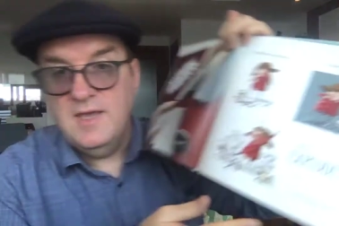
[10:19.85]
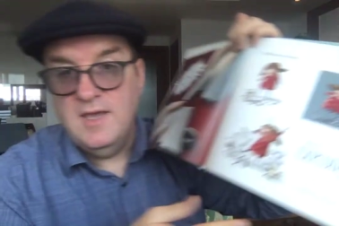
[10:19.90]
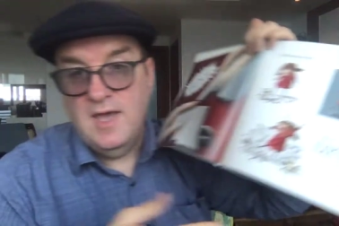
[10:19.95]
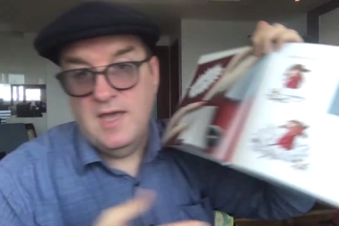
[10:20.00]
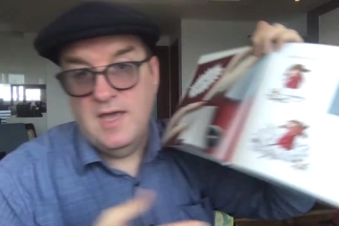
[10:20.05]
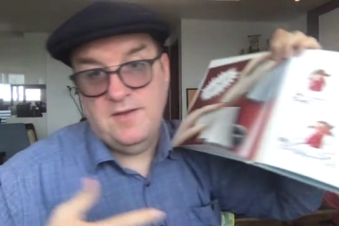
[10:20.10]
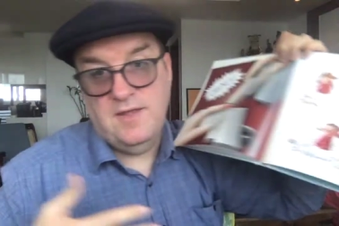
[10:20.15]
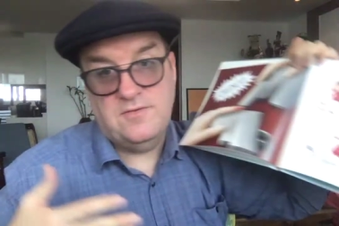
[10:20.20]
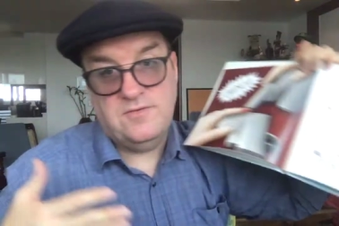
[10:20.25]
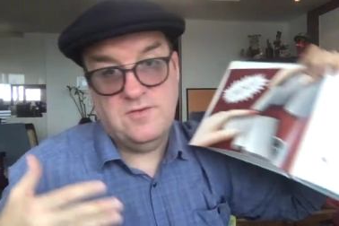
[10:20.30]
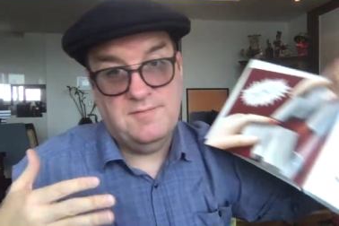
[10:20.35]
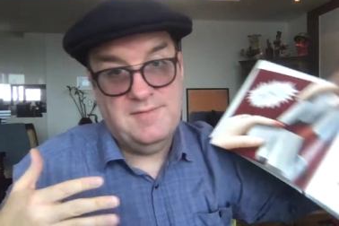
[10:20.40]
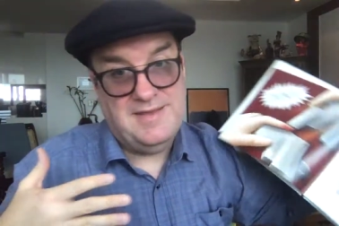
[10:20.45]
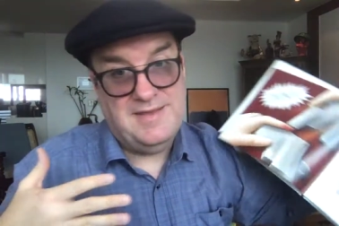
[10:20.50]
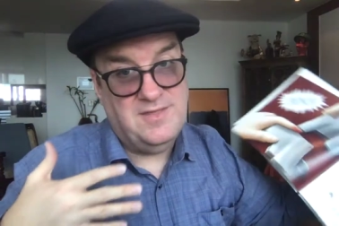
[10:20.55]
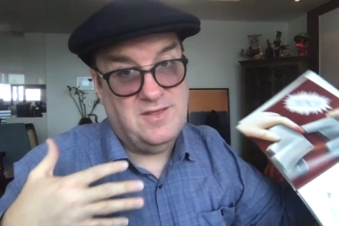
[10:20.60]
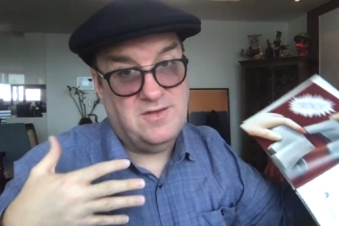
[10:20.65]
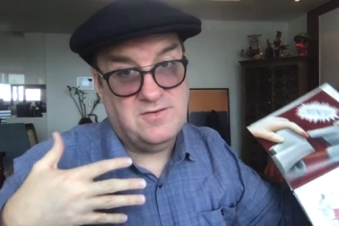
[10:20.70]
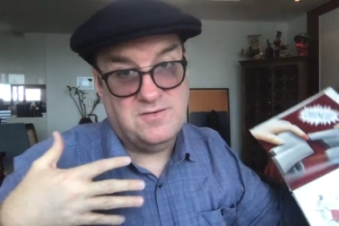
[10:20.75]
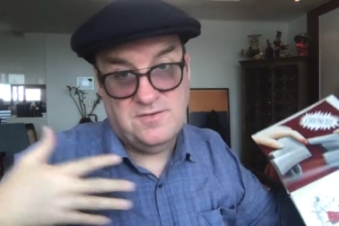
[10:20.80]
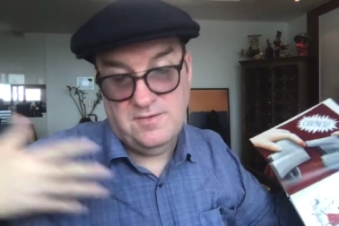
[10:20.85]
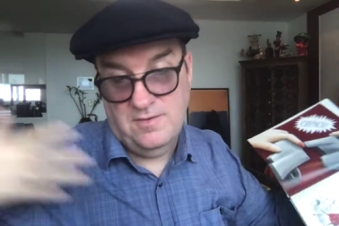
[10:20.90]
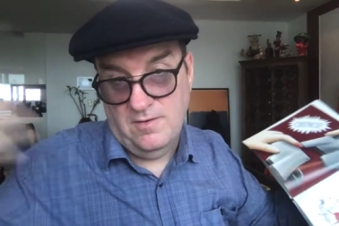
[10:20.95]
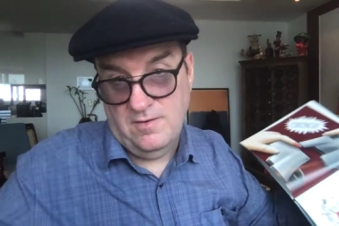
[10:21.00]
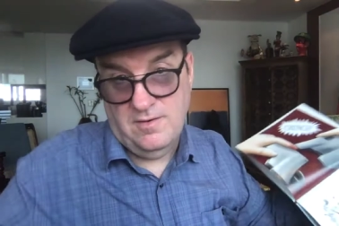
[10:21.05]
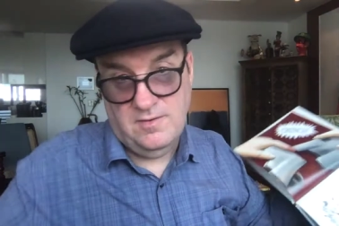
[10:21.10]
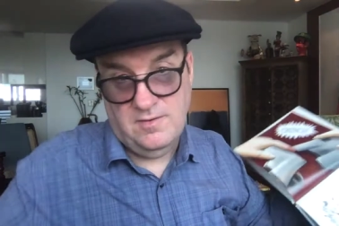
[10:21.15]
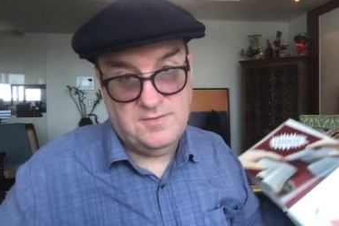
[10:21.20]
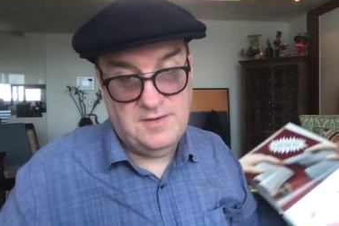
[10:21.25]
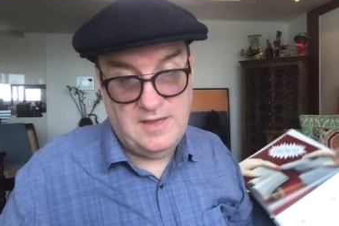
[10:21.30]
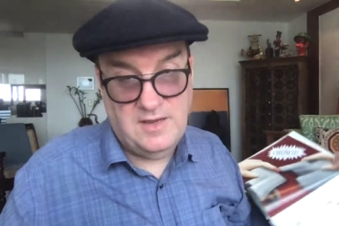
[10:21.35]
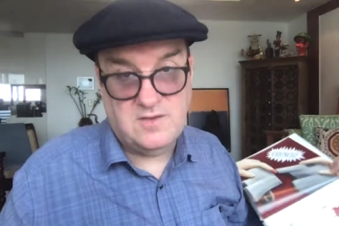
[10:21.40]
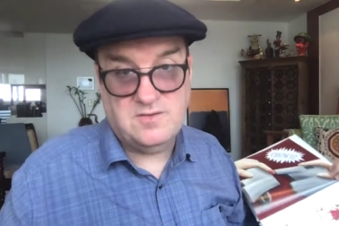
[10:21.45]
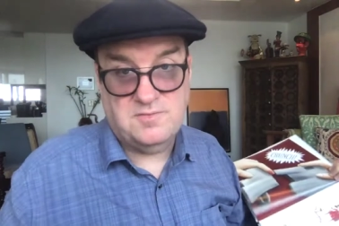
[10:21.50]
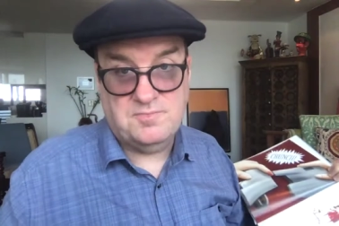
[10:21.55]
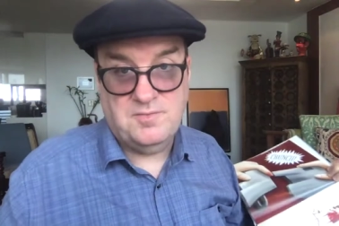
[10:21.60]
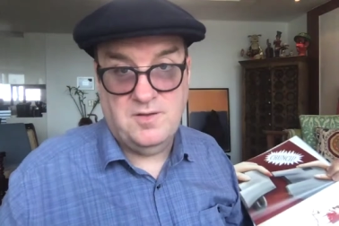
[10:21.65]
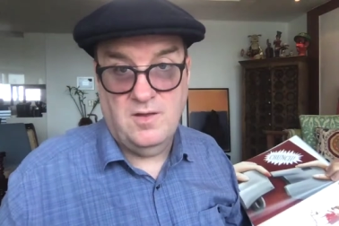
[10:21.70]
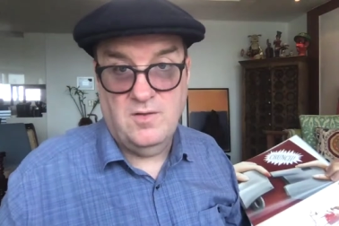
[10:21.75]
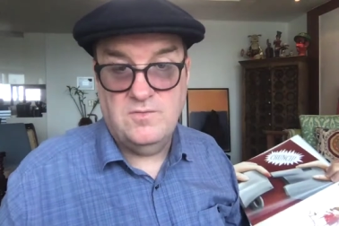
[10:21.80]
It doesn't mean that she
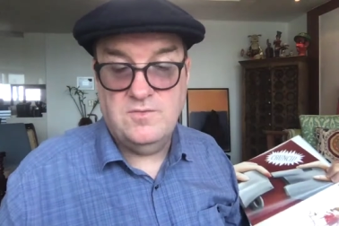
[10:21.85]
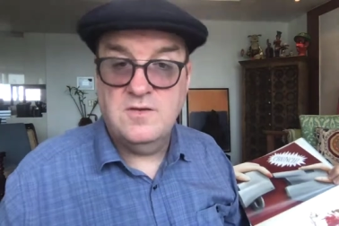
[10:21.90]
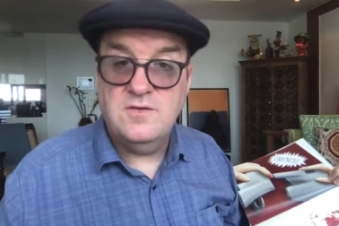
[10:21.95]
explodes.